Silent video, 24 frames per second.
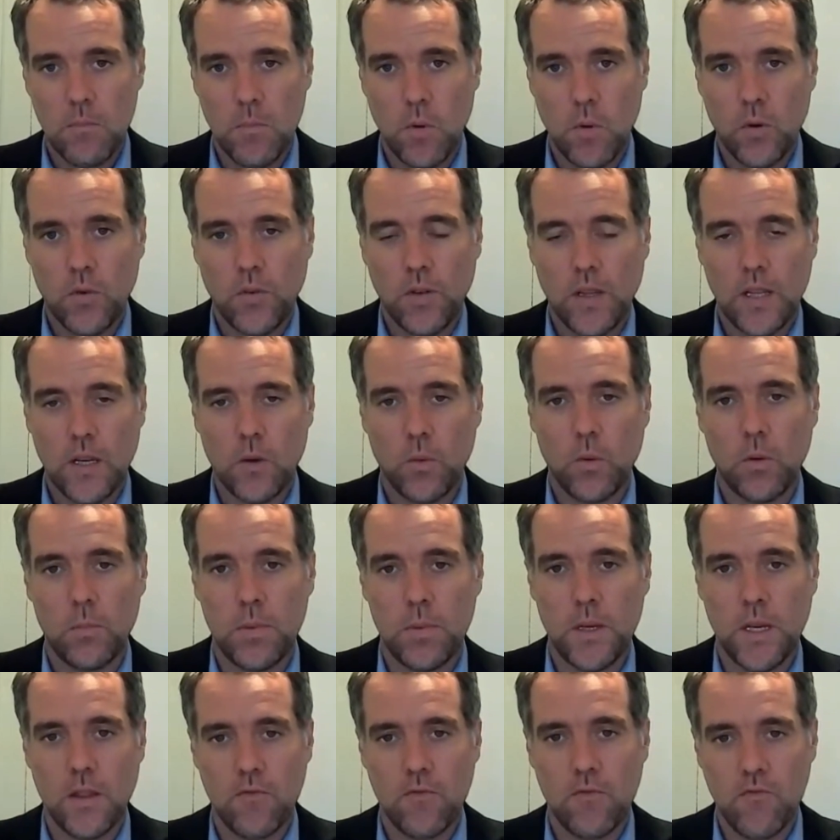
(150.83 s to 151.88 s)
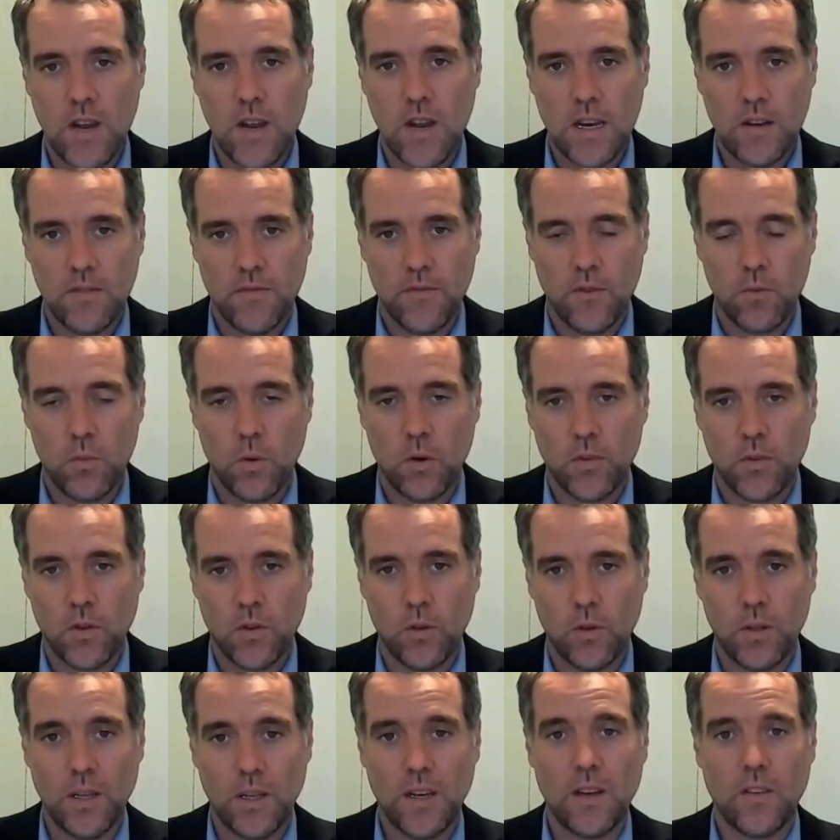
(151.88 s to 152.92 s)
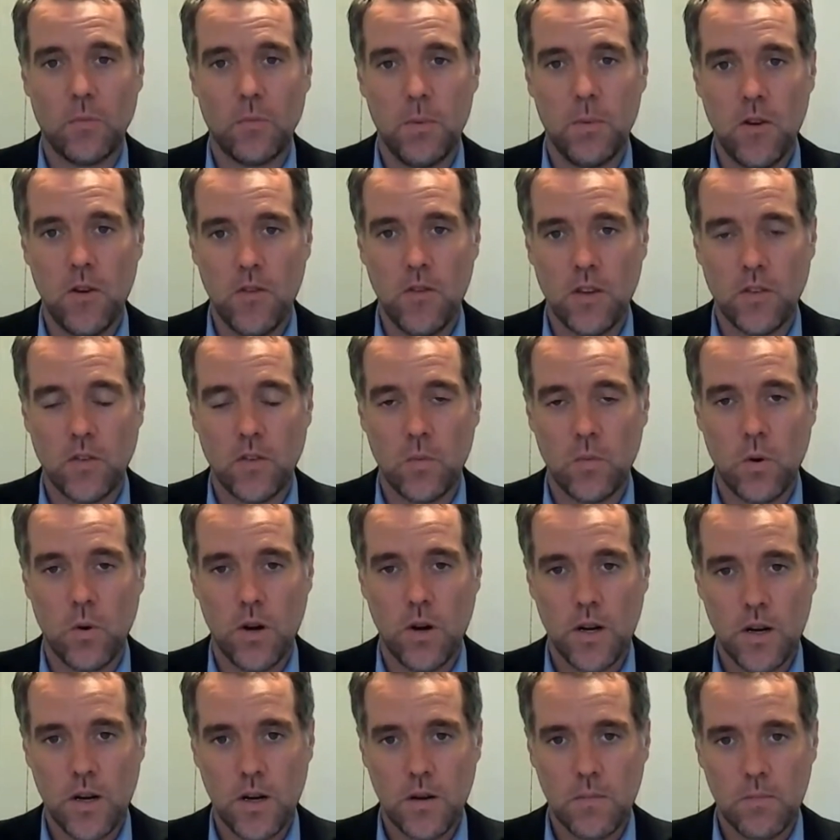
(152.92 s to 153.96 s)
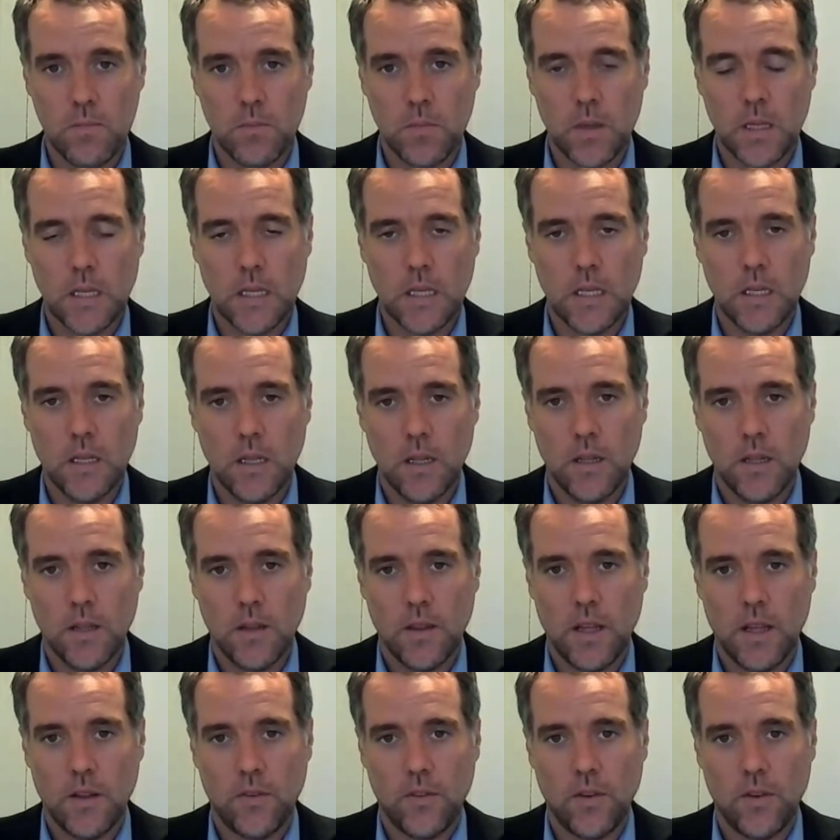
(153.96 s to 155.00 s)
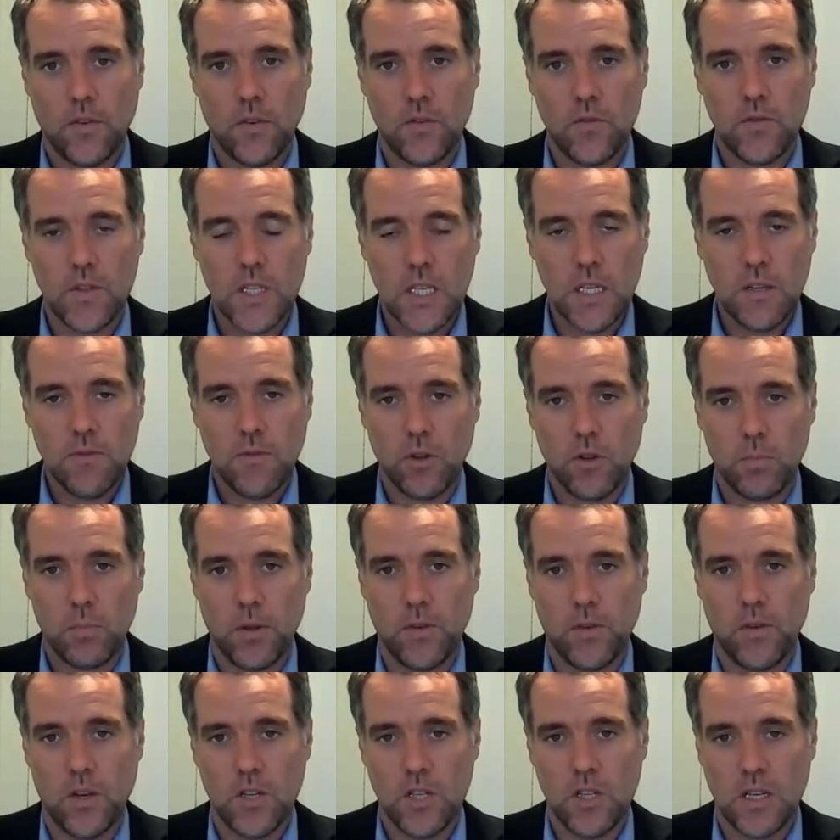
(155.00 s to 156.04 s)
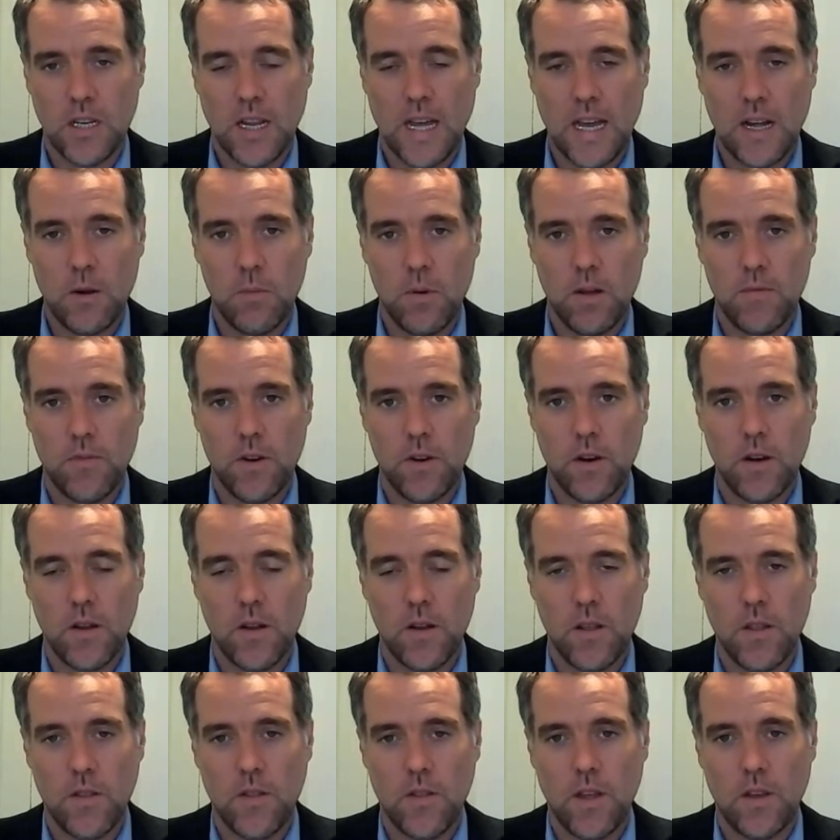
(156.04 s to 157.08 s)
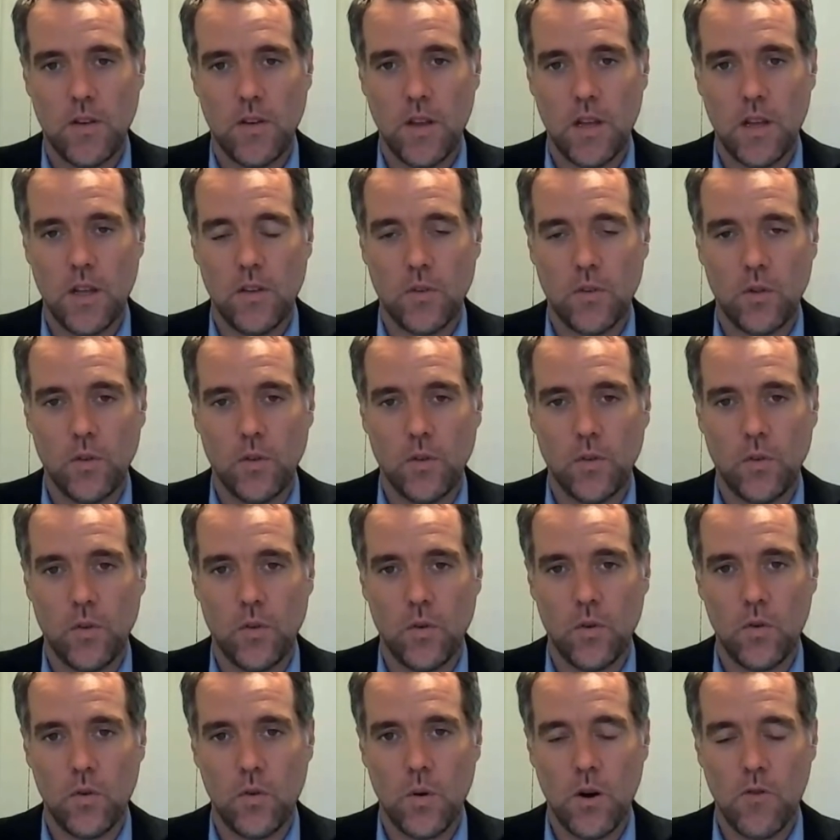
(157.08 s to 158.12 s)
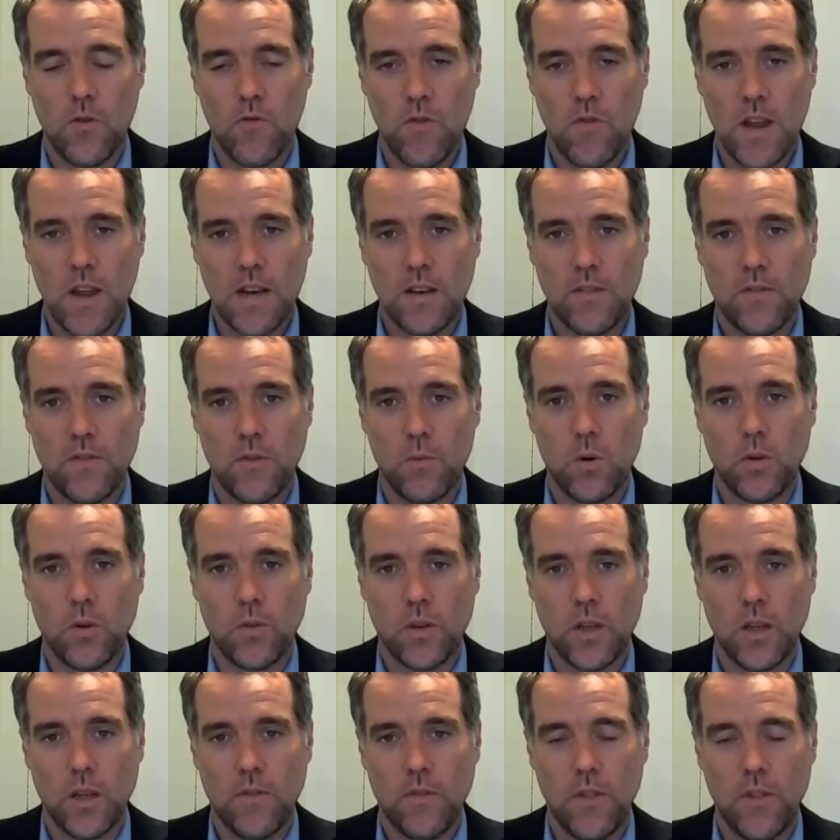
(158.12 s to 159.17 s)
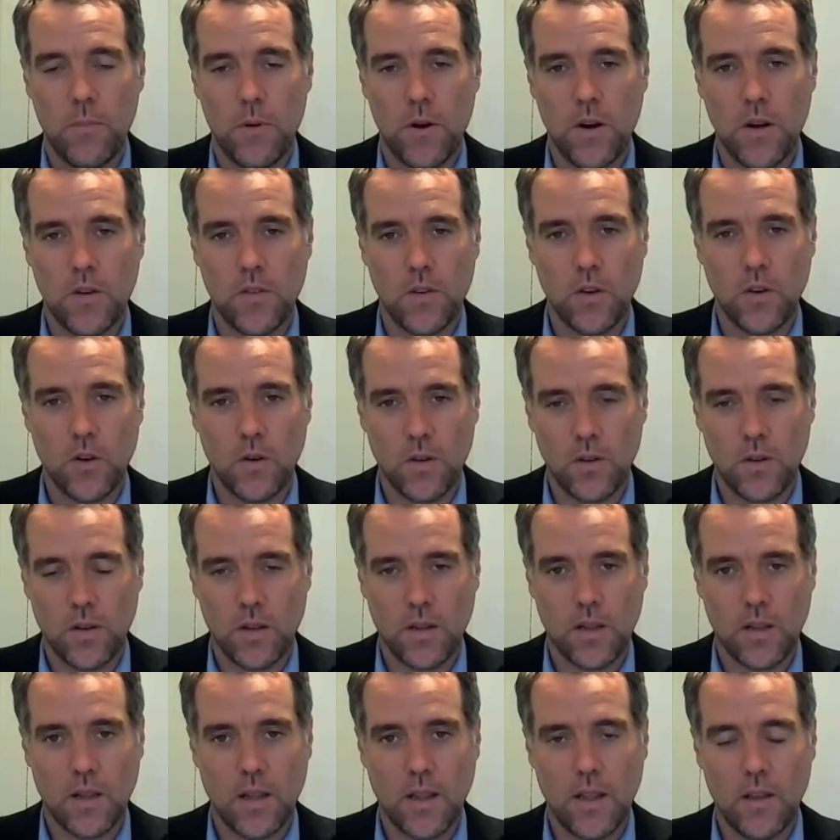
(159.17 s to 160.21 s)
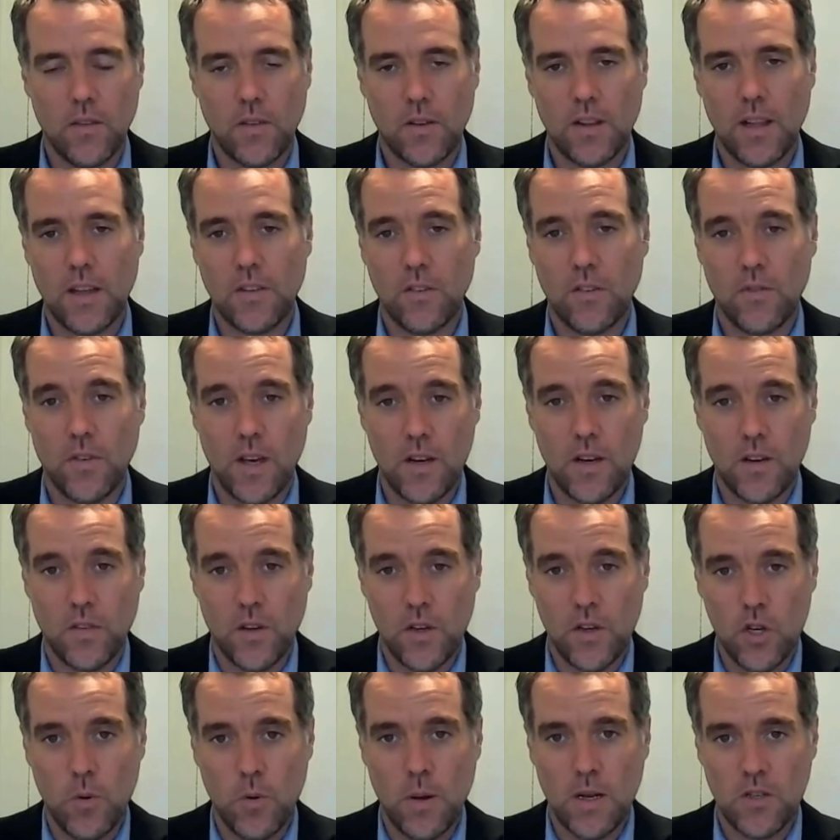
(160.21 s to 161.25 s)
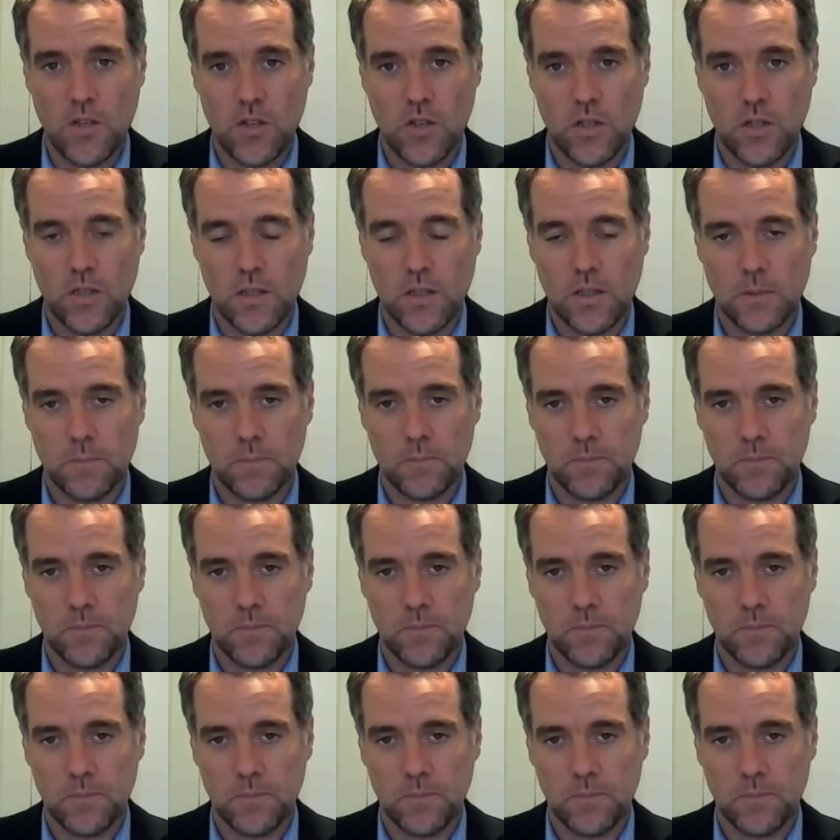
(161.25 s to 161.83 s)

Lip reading: Mostly it will be the rate for what's called an experienced worker. That's the sort of default position. However, there is also a rate for if the person is classified as a new entrant.